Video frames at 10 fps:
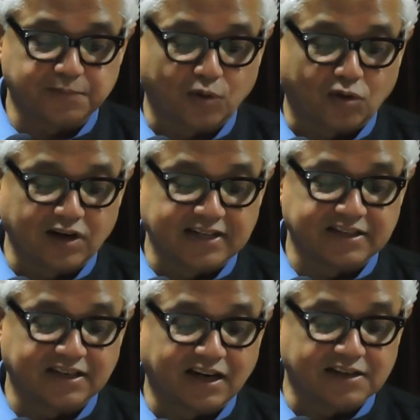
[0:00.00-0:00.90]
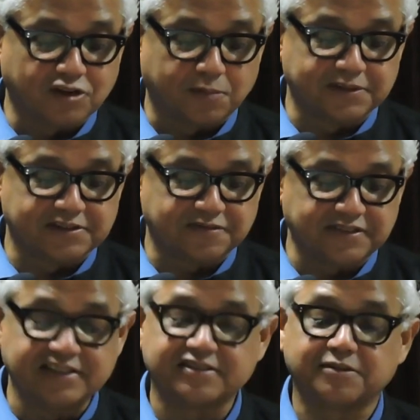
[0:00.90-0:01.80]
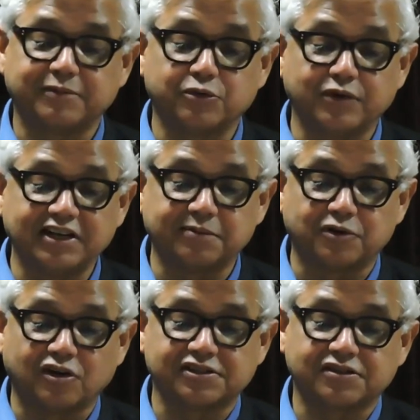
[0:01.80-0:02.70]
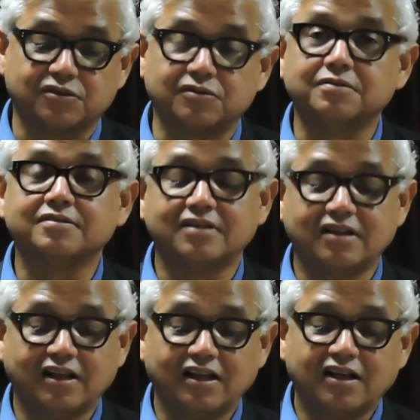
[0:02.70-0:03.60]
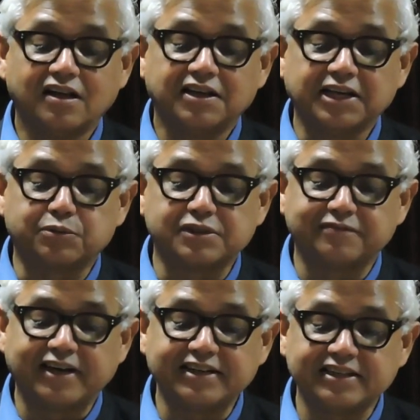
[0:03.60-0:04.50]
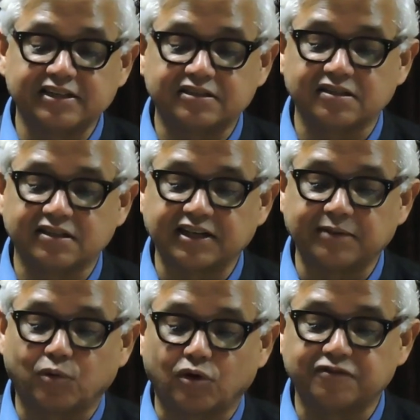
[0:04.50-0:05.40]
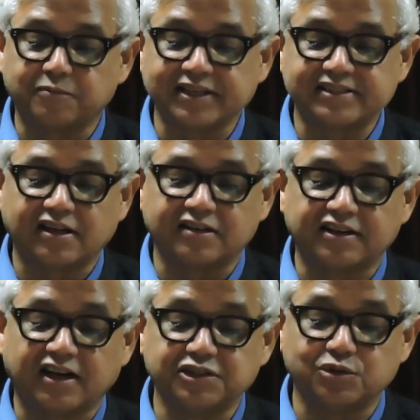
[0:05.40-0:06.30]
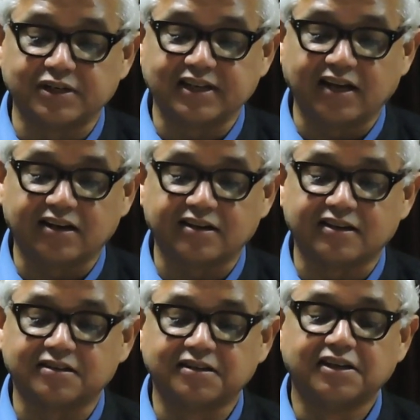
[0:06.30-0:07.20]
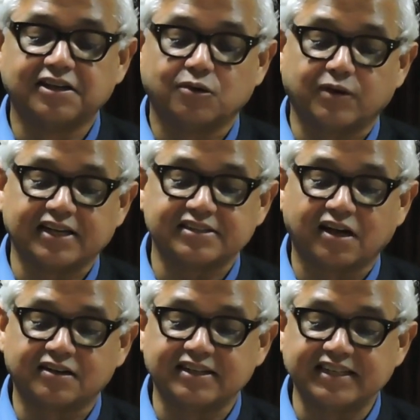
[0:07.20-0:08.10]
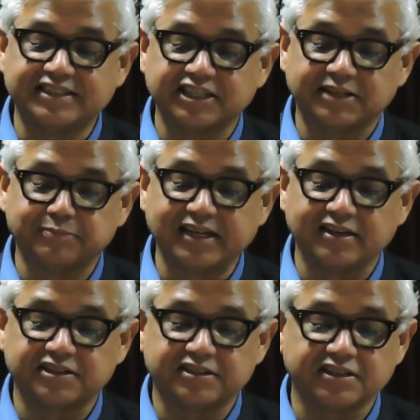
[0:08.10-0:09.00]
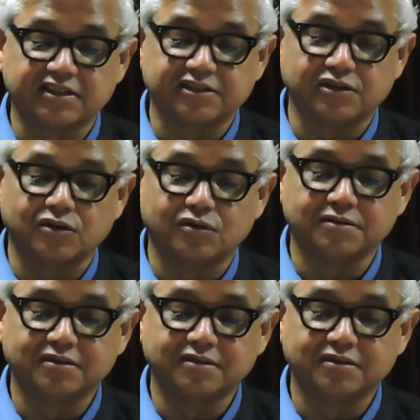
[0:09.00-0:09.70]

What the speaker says: Ball and the Grasshopper's Feast by William Roscoe. It was the very edition that I bought for my son Raju in Calcutta when I started teaching him English years ago.